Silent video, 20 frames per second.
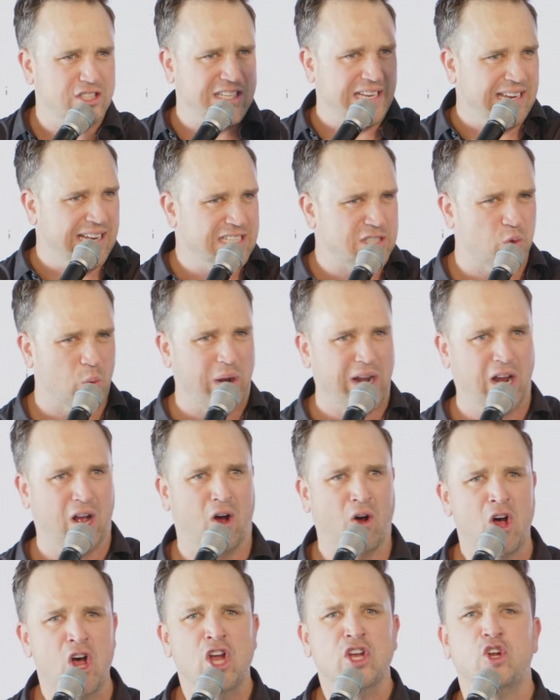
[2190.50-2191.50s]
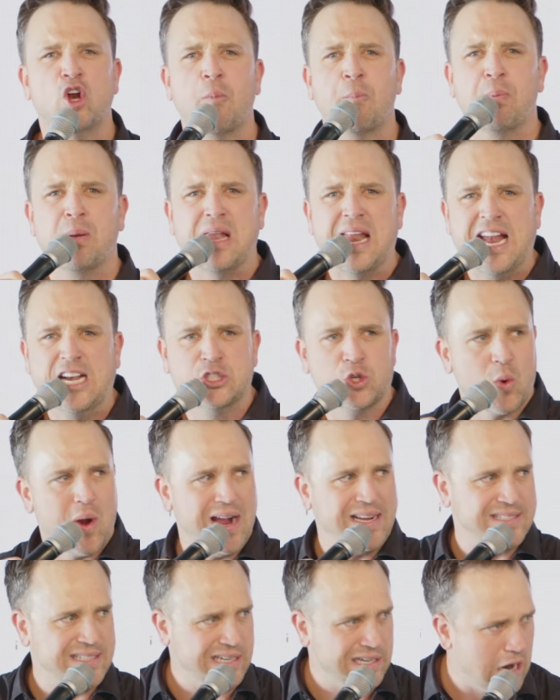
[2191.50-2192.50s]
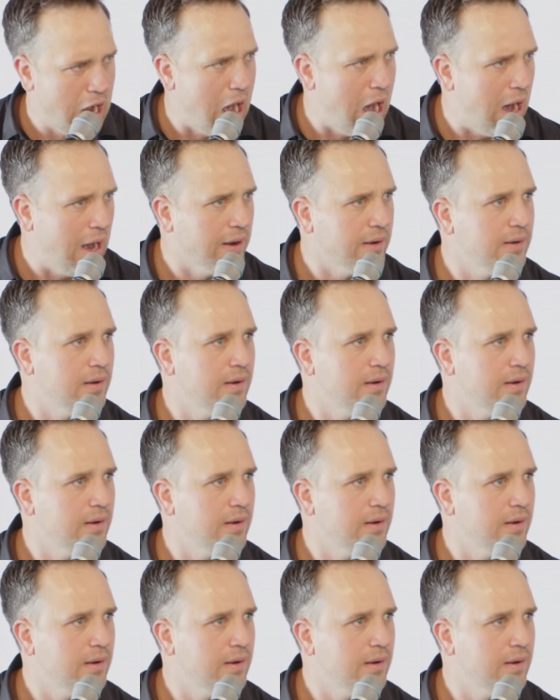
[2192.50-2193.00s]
that he's real, you're plagiarizing God.